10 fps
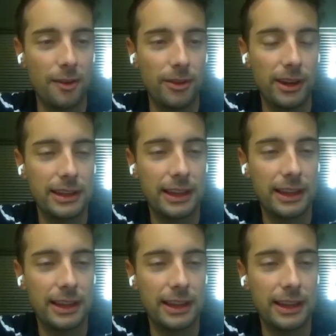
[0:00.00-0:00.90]
Yeah, I mean,
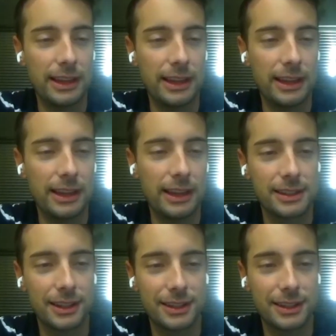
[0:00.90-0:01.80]

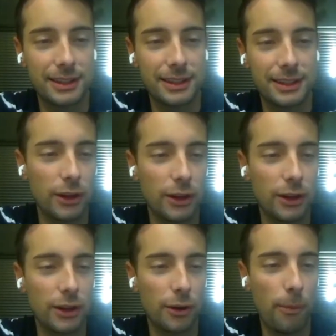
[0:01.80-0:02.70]
I
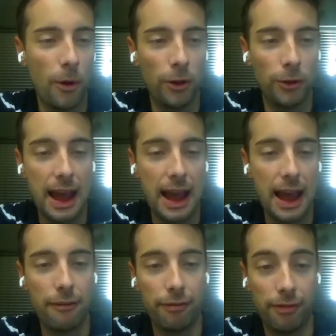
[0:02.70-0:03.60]
know what you're saying
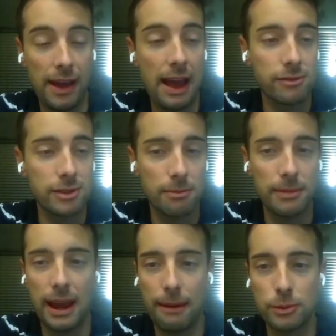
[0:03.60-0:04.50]
because Baltimore they
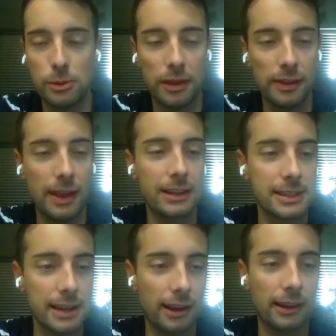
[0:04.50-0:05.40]
have some
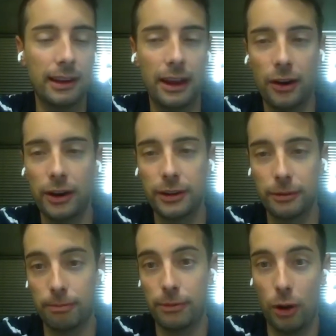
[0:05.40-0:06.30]
names within that
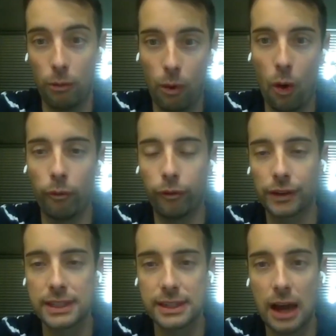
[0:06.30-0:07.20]
secondary to
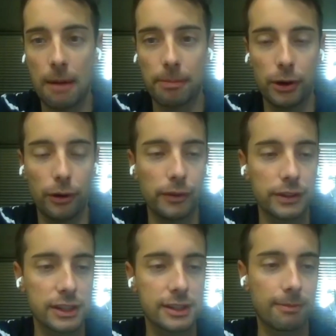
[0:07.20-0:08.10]
hopefully stop
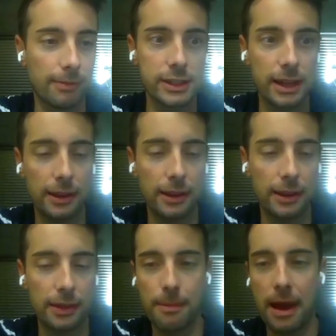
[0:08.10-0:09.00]
the
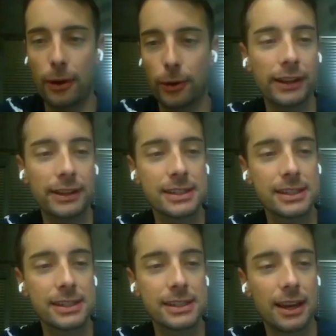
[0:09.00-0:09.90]
studs that the Bengals
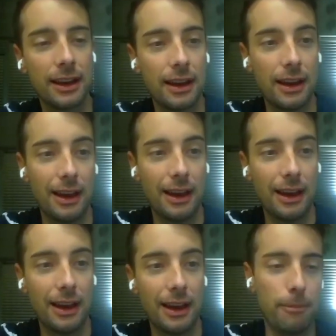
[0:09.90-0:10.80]
have on offense,
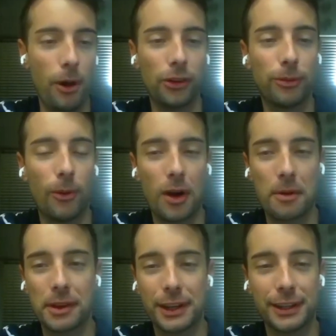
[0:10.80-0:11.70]
and then
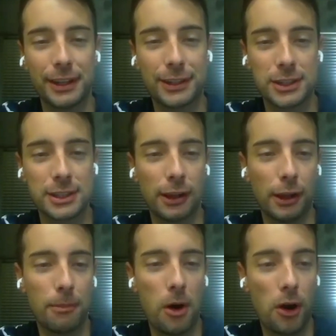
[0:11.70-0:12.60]
Baltimore, I mean it's just the
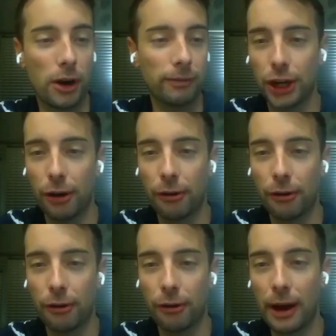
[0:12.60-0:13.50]
Lamar
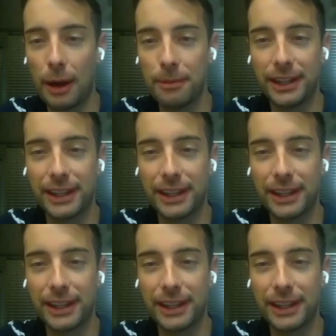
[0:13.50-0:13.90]
Andrews show.